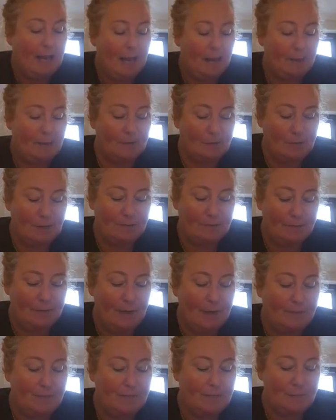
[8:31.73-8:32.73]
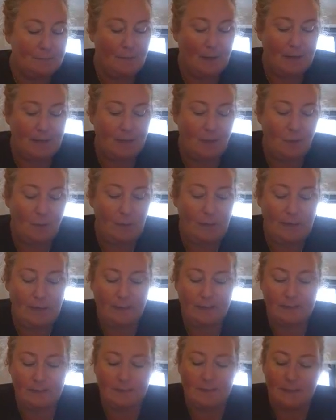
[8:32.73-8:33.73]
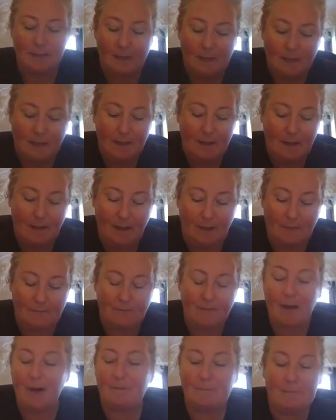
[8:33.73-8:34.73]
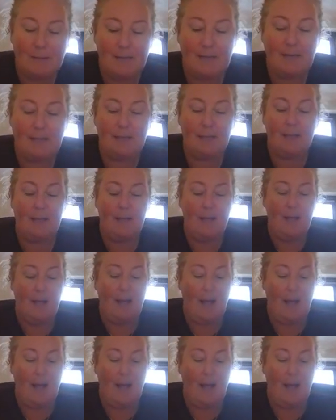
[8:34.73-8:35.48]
I'm going to trade 5 years. My goal is 5 million,